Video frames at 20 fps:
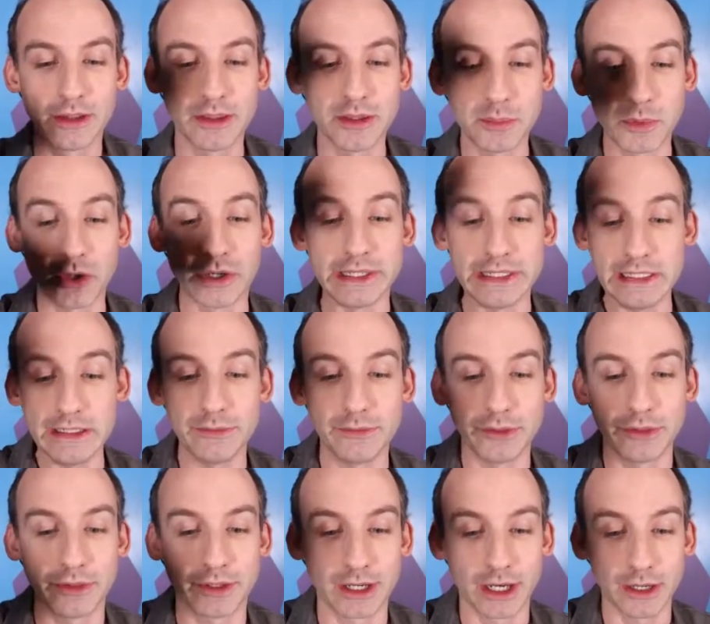the more
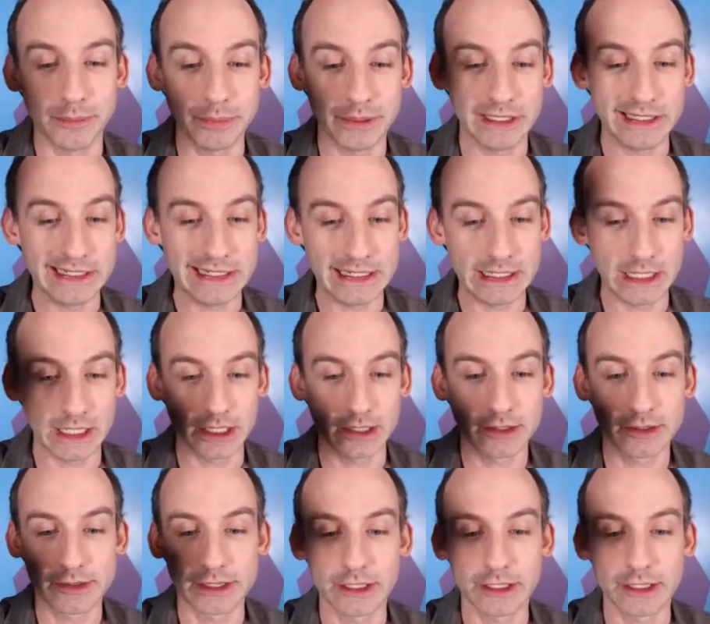evil the carpet gets.